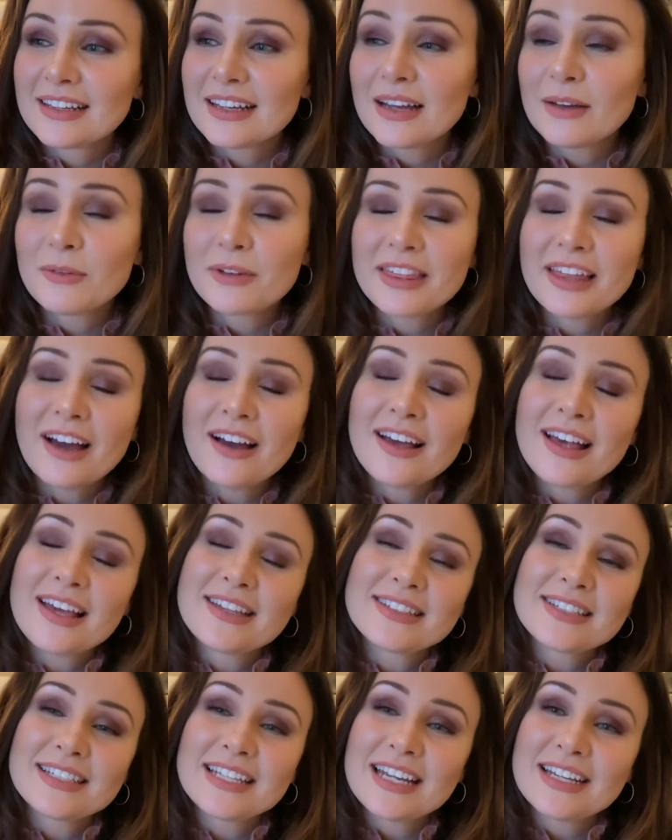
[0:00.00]
And without
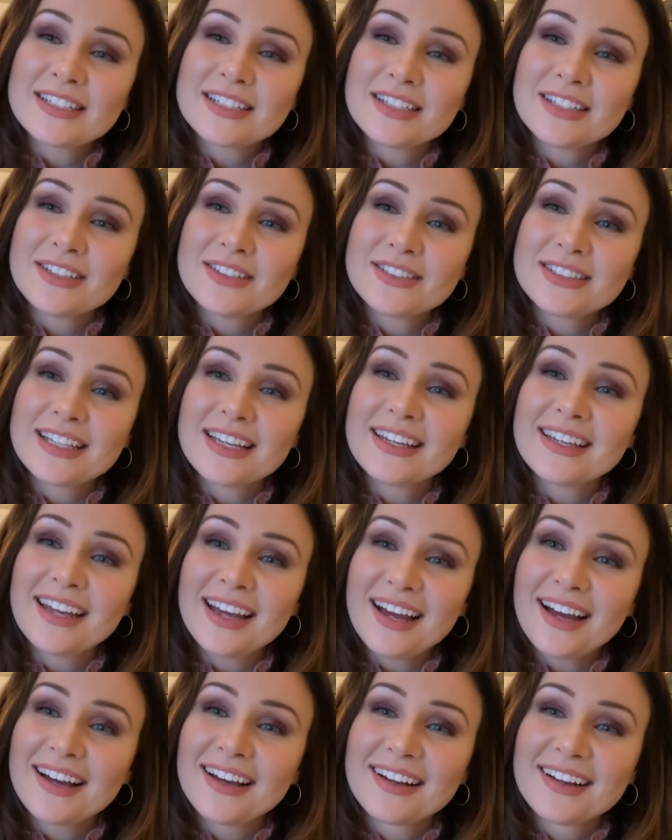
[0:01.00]
hesitation, you said yeah.